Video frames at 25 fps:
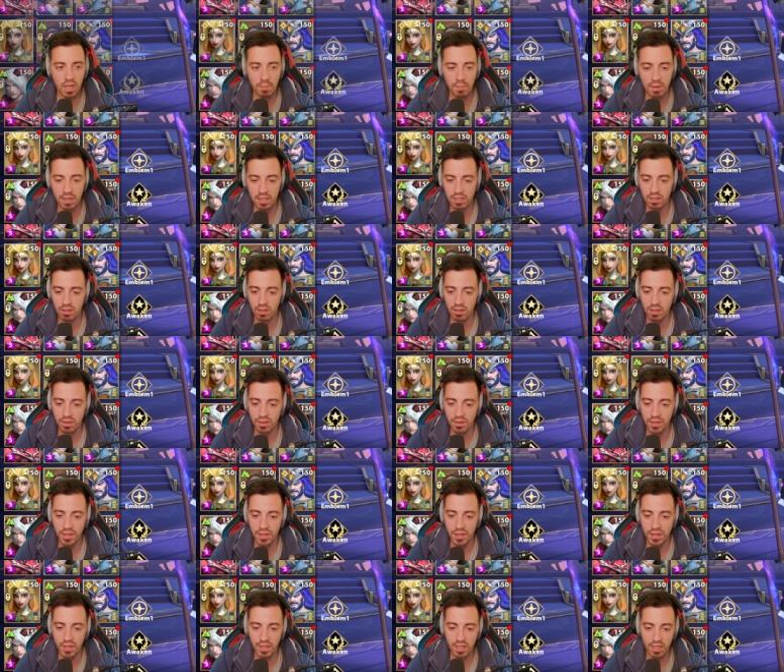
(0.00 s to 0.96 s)
as
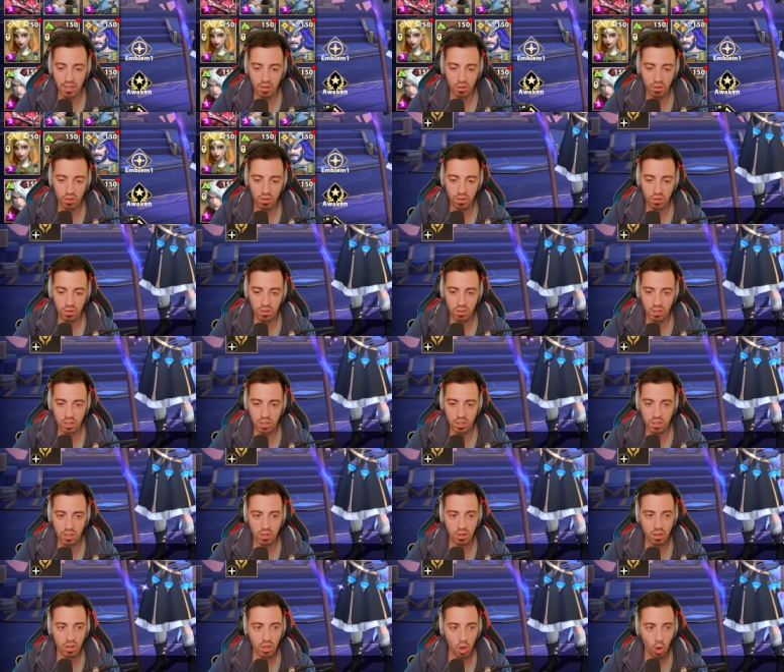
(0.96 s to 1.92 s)
the others,
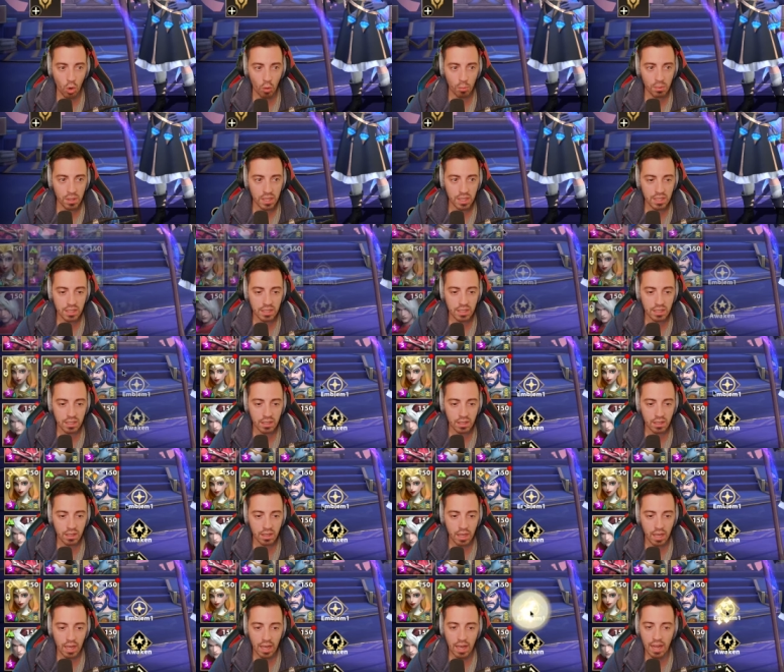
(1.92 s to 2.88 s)
no blessing,
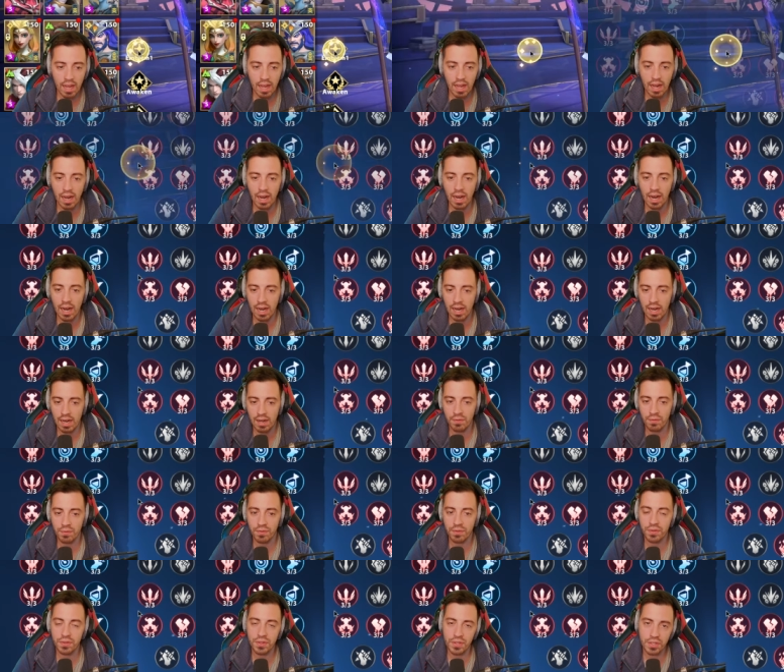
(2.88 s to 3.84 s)

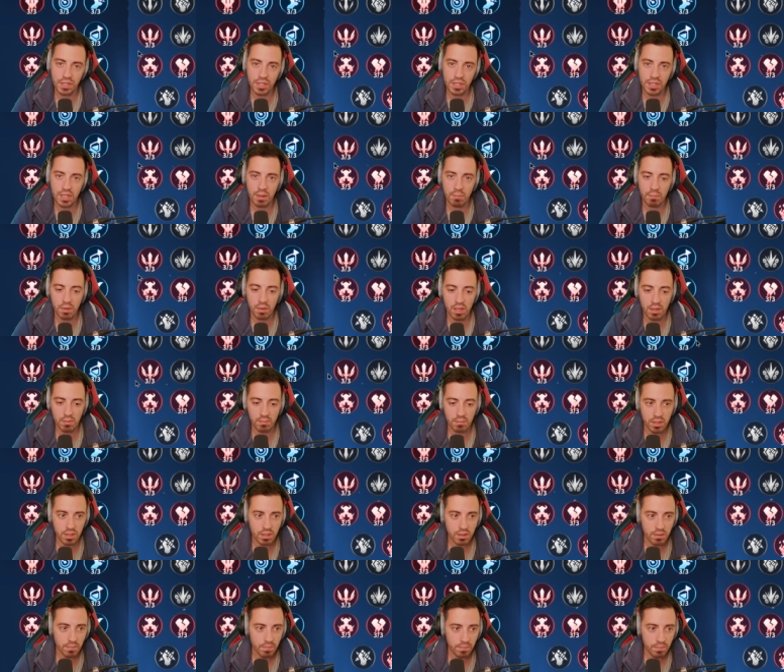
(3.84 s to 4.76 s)
and these emblems.